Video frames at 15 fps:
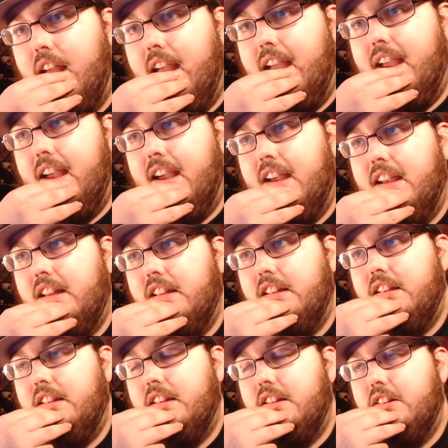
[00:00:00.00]

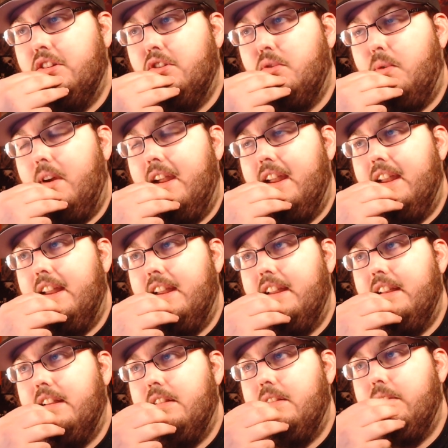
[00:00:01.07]
And
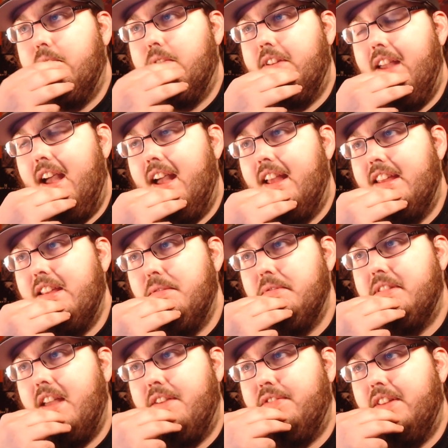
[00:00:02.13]
Gray, yeah, he
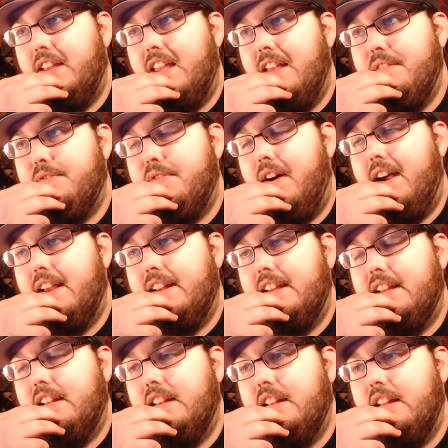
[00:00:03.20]
would definitely keep
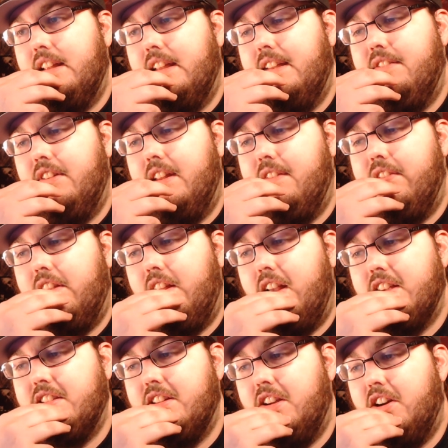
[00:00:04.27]
fighting even if he
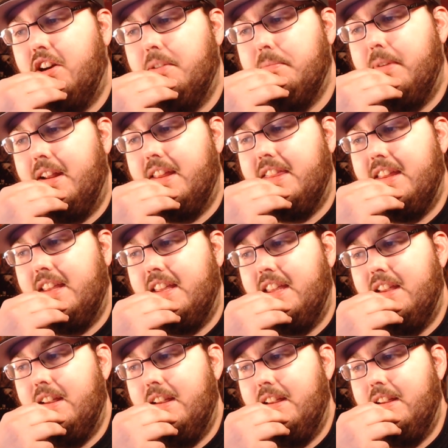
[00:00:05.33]
lost an arm, but I think
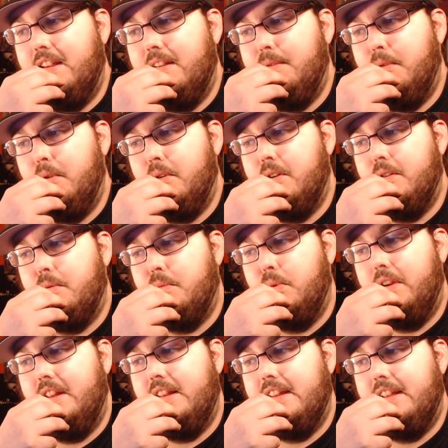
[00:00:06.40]
it would
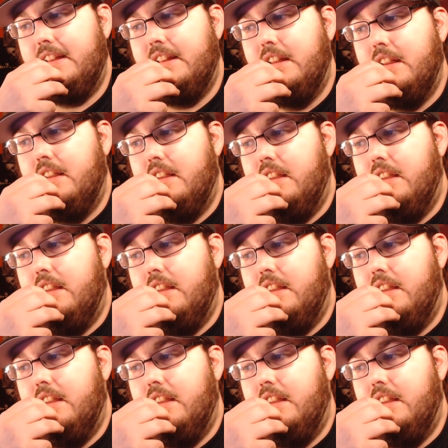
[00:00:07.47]
really